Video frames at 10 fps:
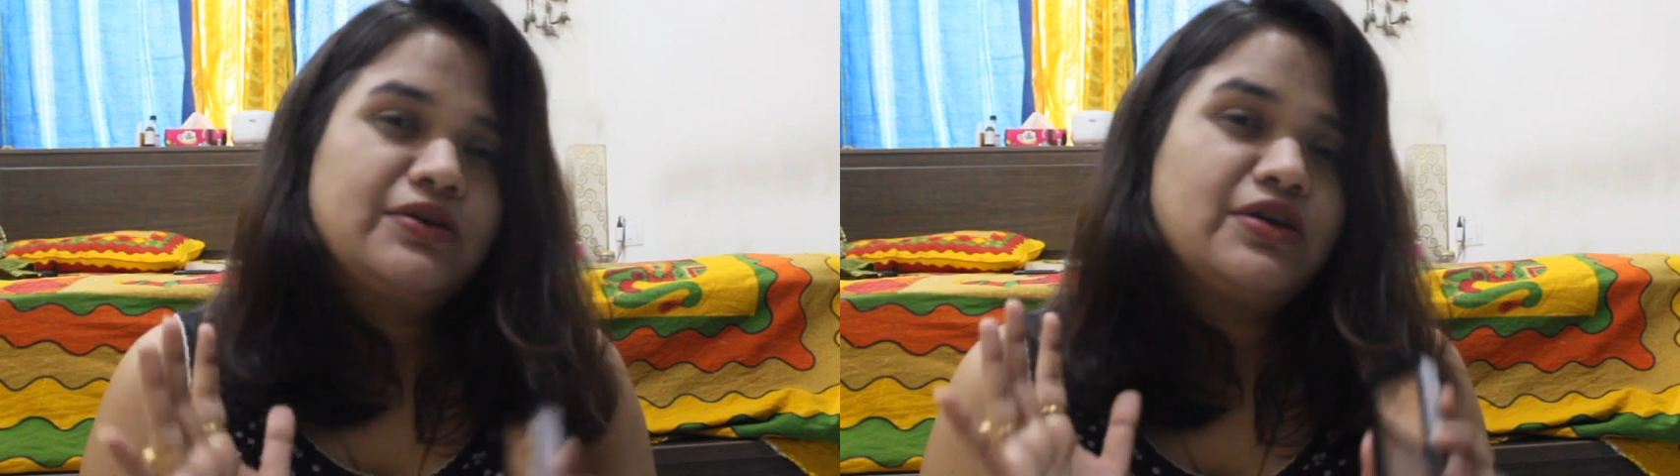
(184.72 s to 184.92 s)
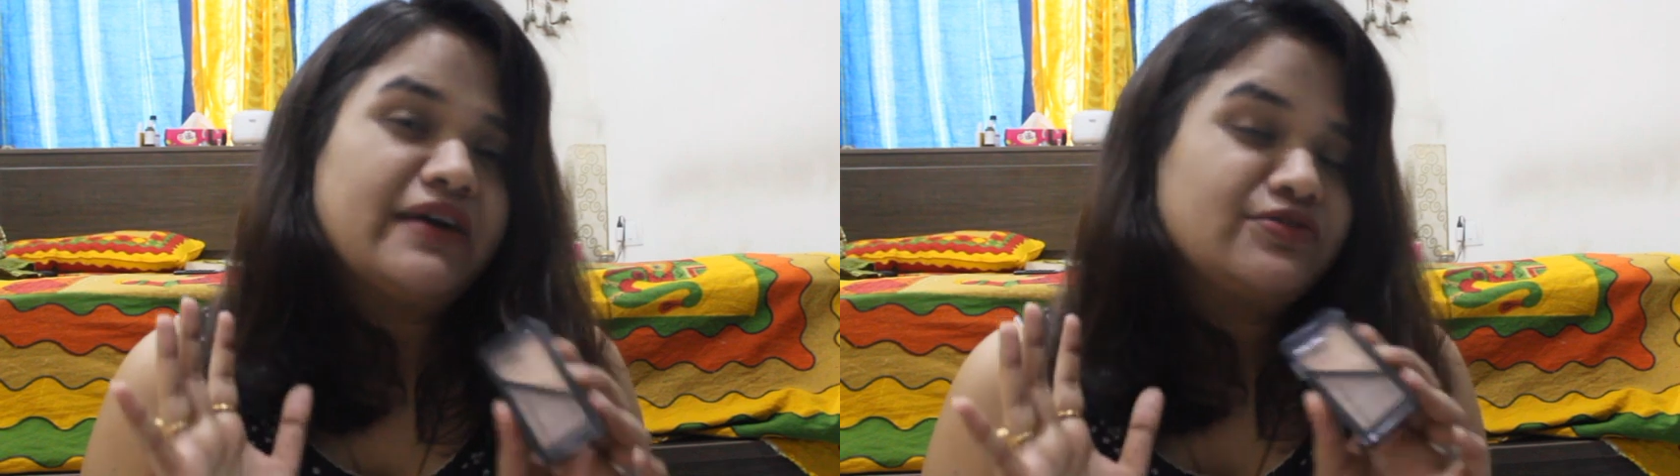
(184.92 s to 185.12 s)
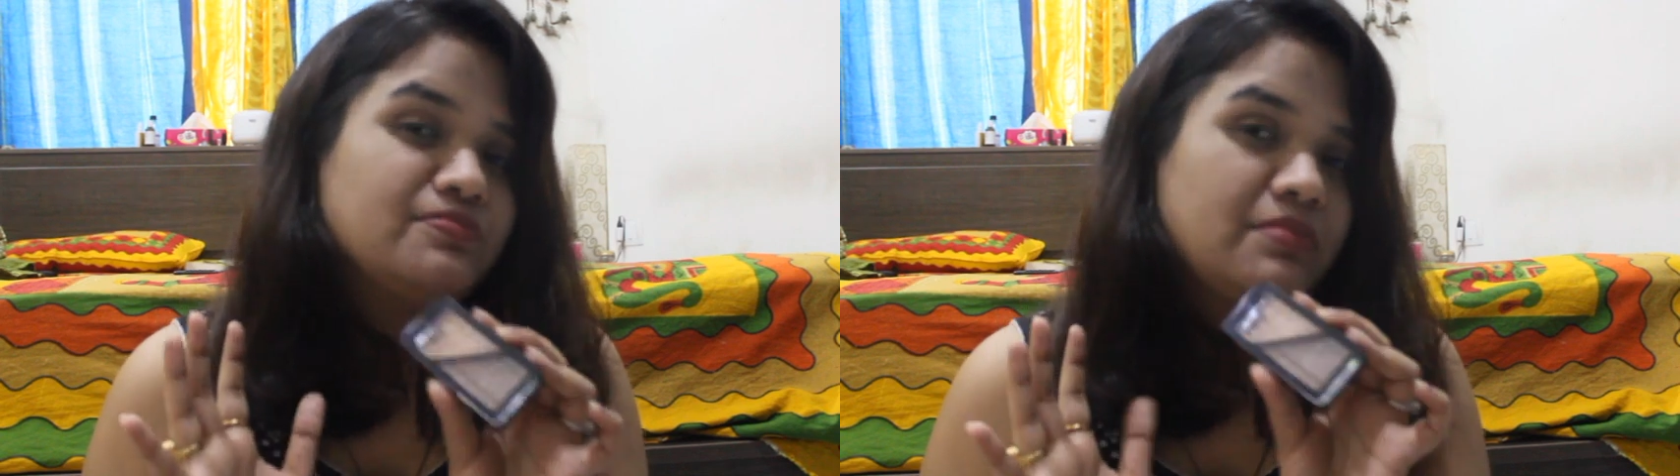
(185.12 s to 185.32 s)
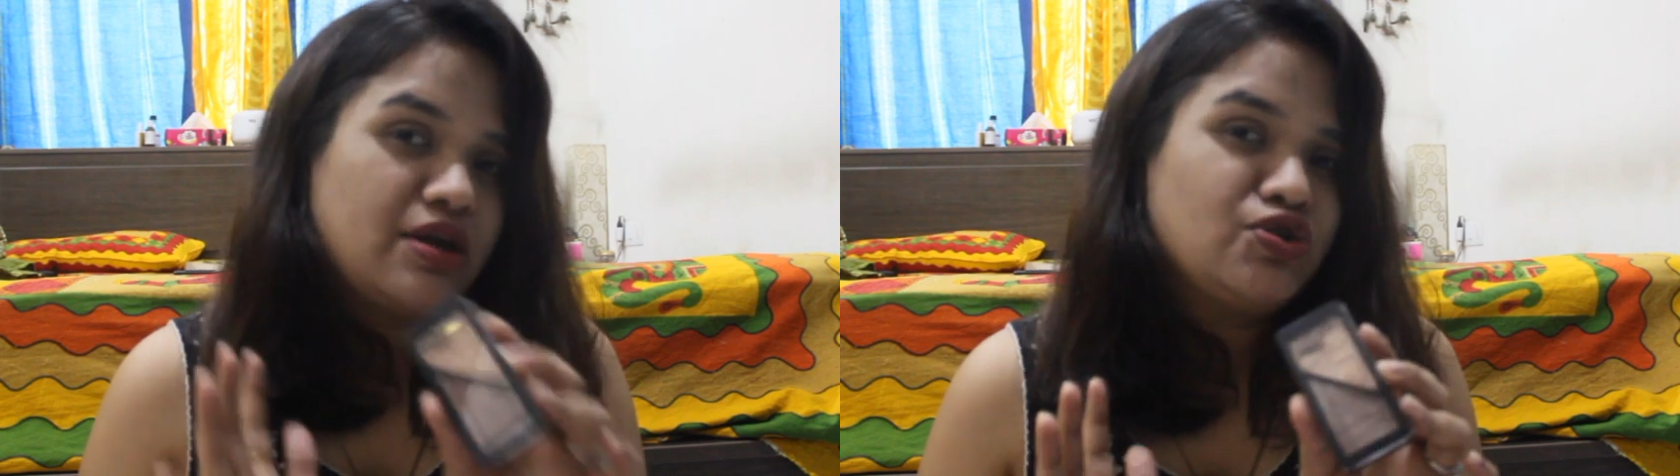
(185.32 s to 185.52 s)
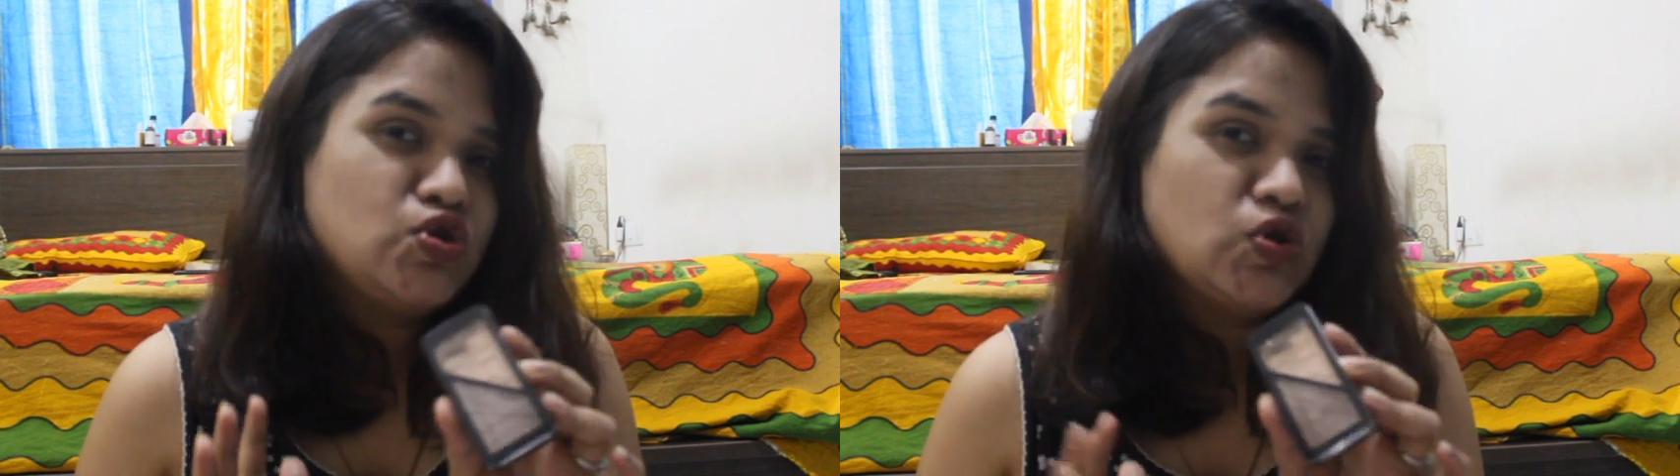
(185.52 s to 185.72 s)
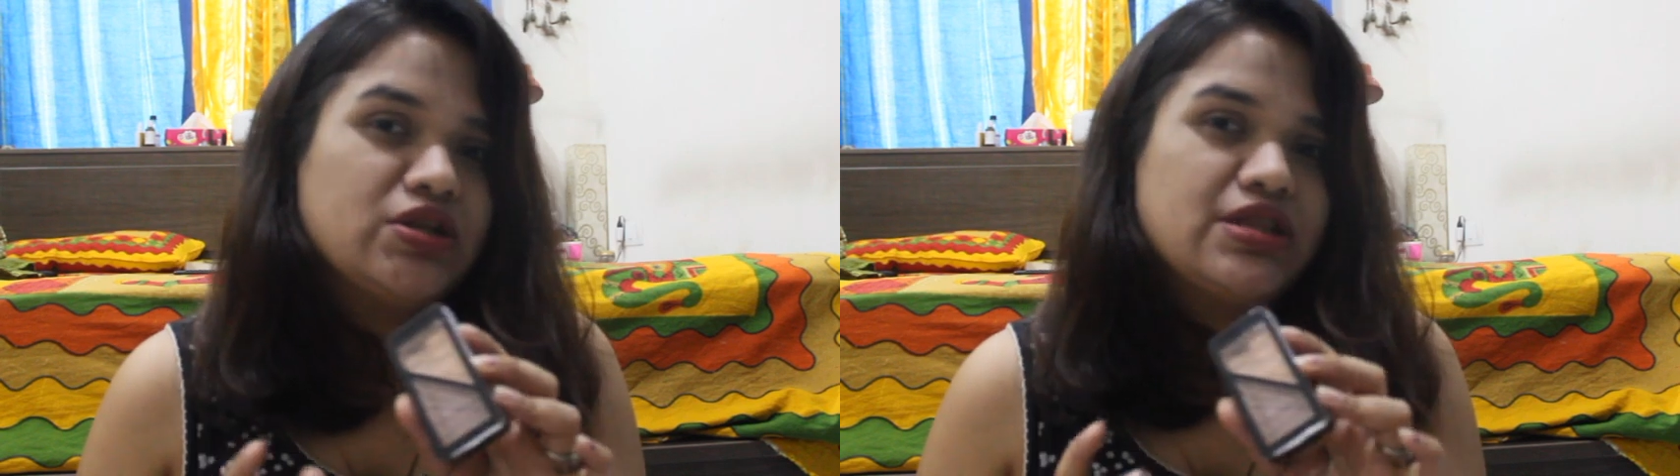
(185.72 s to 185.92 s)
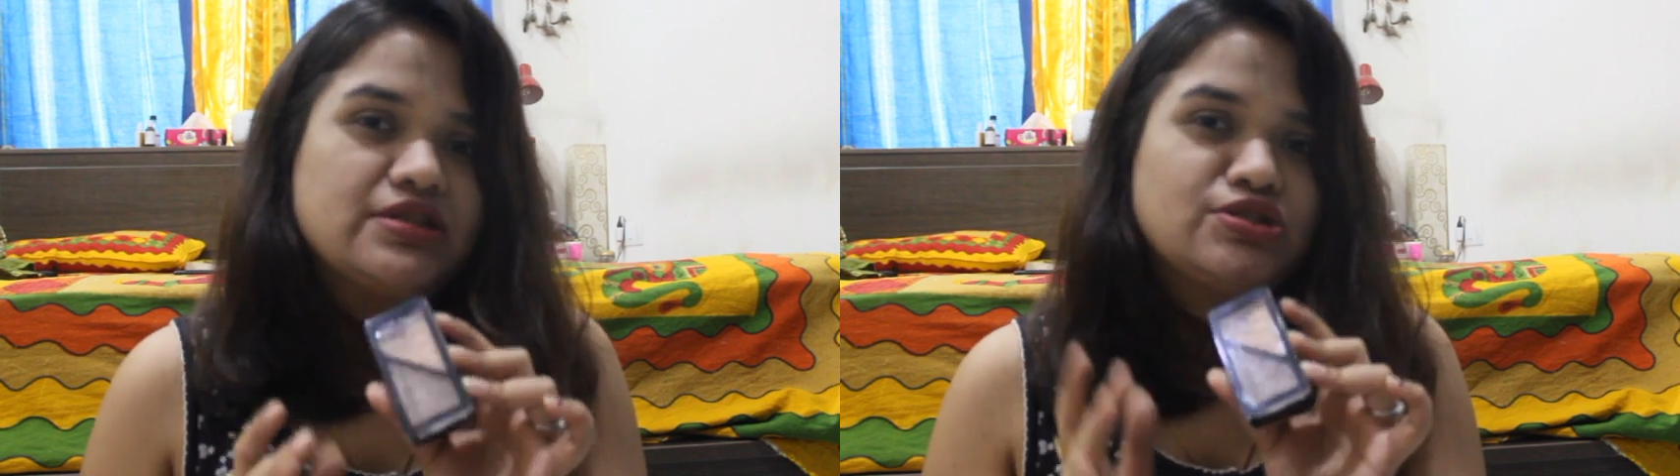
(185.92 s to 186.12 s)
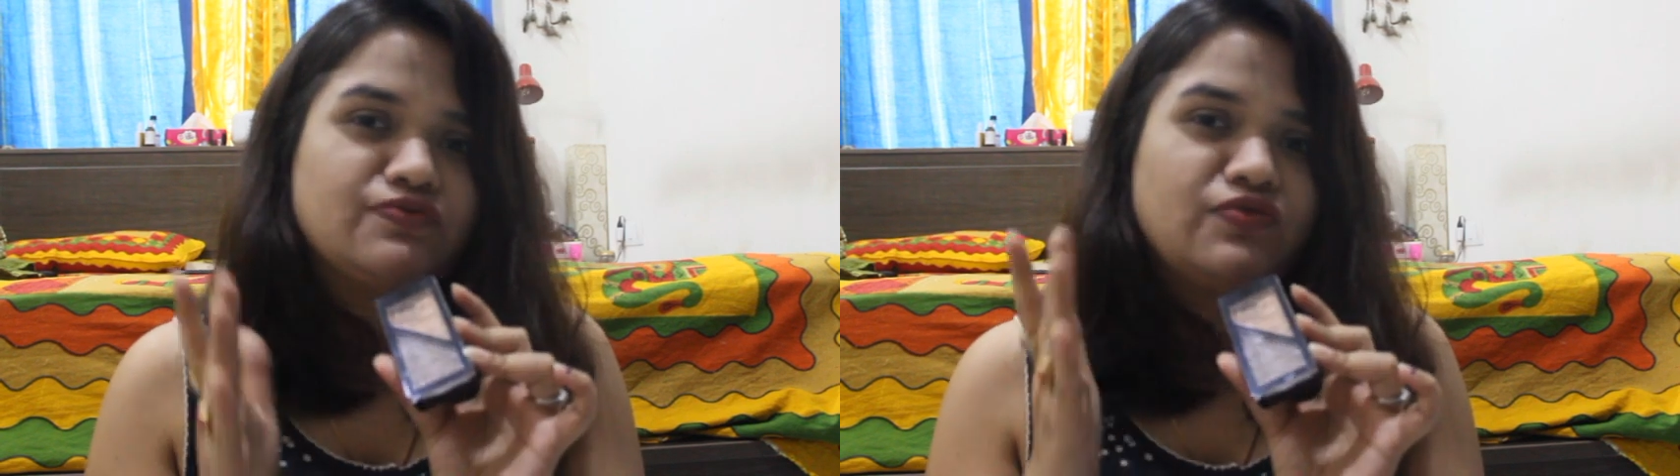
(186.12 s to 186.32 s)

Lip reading: you have to make sure that